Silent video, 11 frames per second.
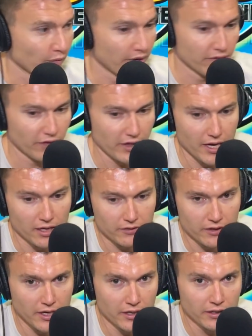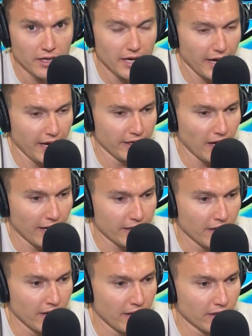right in front of the octagon, and I
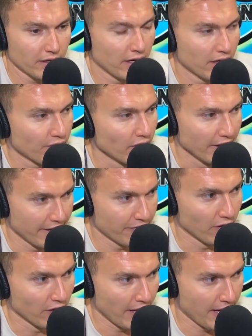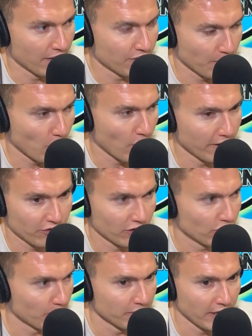got kind of a lay of the land from questions
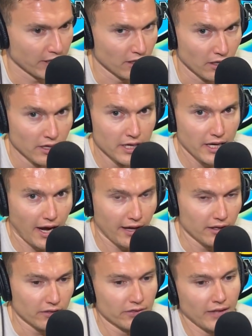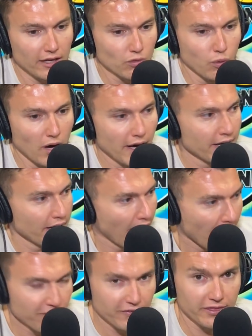from Dana. And that's why
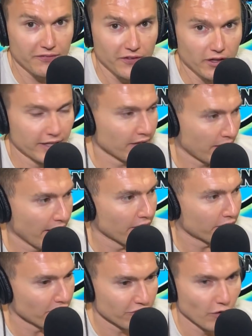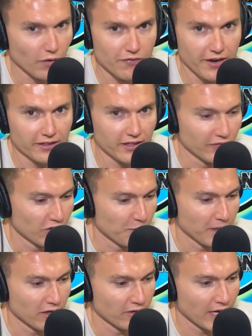I feel like the character's so effective. It's
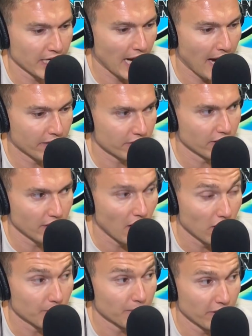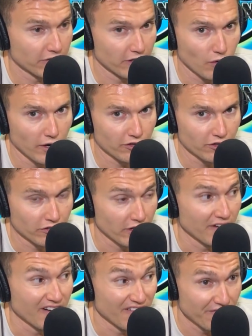because I could ask a lot of hard-pressing questions in
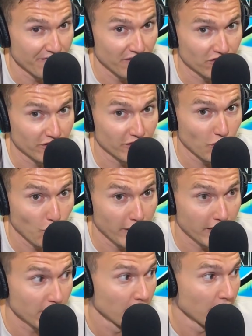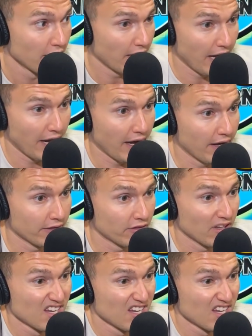an efficient, quick, and,